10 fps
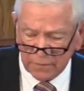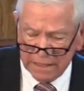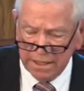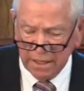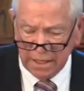
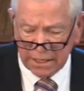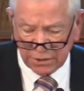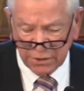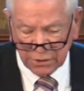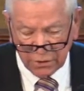the
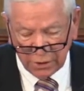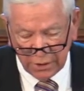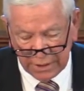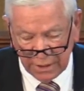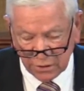lesson to learn
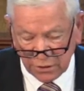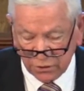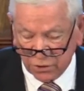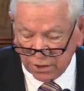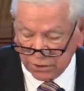here is to
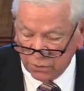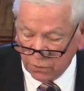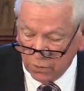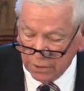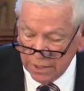trust the
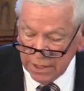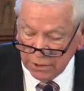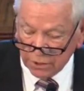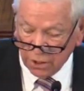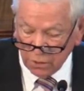Lord
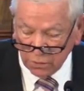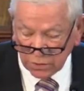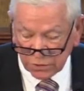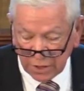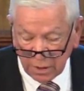to hold
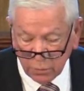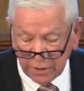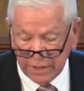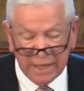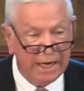us up when
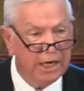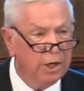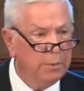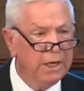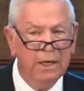the
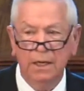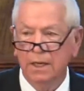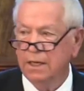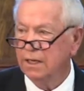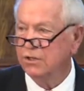enemy
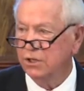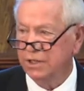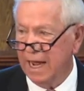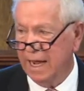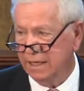is
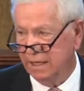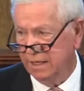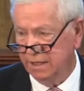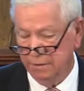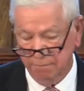attacking.
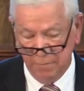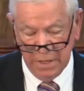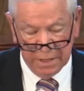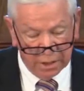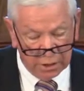
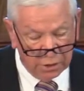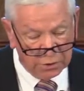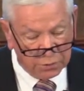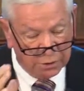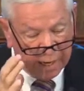Now,
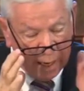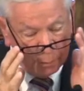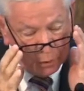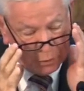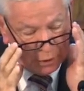notice what
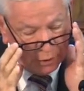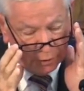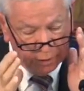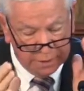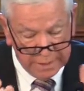happens here.
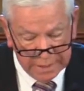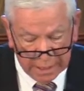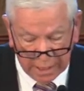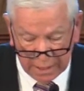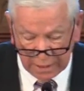
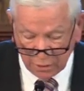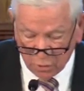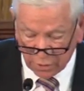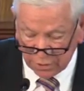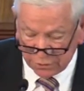Uh, in
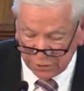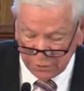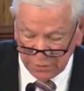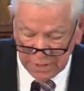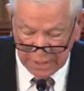order
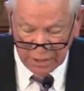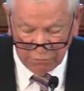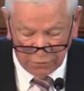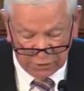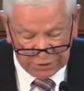to, in
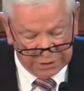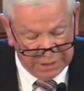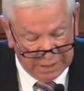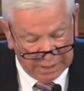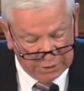verse
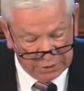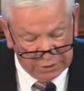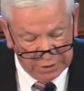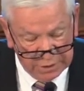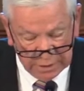6,
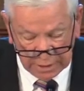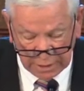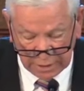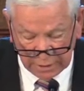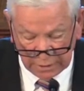uh,
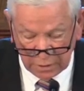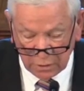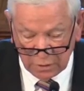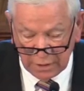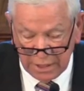
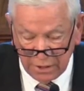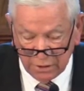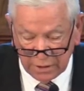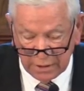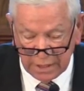uh, here
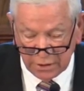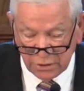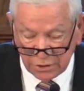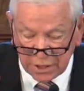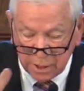in, in
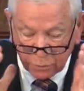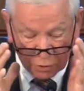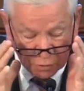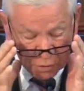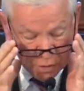
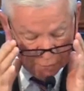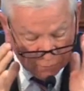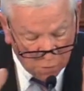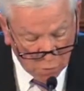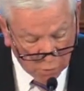chapter
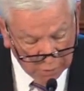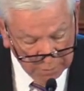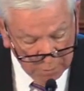4,